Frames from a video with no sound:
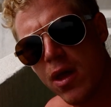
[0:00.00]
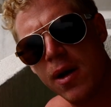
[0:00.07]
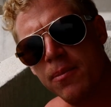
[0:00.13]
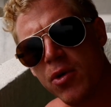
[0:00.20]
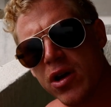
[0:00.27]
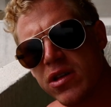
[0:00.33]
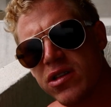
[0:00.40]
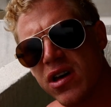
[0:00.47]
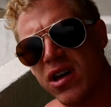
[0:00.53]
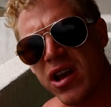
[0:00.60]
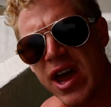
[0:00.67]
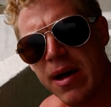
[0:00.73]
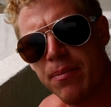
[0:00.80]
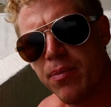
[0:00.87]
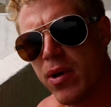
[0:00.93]
I'm gonna take a
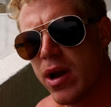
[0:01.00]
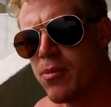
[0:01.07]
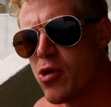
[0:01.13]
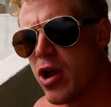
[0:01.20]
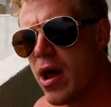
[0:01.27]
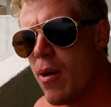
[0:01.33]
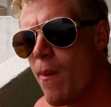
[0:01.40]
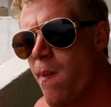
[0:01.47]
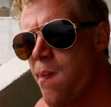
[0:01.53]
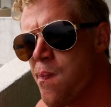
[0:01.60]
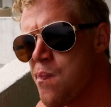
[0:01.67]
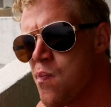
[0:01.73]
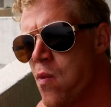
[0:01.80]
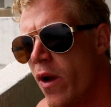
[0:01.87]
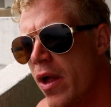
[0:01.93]
nap, but I'm gonna
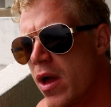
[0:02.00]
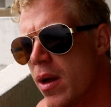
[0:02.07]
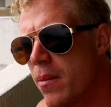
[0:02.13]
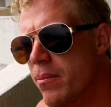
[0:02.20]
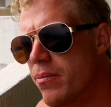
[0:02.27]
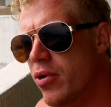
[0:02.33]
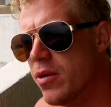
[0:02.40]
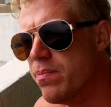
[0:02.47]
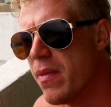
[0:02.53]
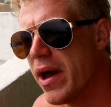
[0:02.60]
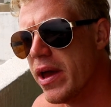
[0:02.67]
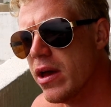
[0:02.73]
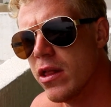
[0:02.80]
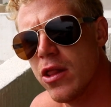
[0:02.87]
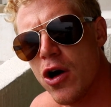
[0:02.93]
put
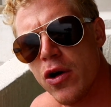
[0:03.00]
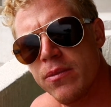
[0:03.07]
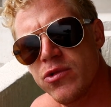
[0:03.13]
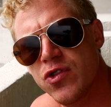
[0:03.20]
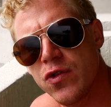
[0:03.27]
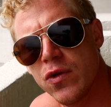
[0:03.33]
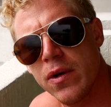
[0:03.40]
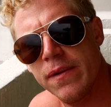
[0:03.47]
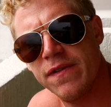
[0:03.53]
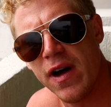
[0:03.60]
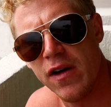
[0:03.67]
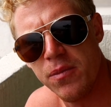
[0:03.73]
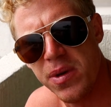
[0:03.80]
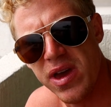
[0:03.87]
my alarm to 5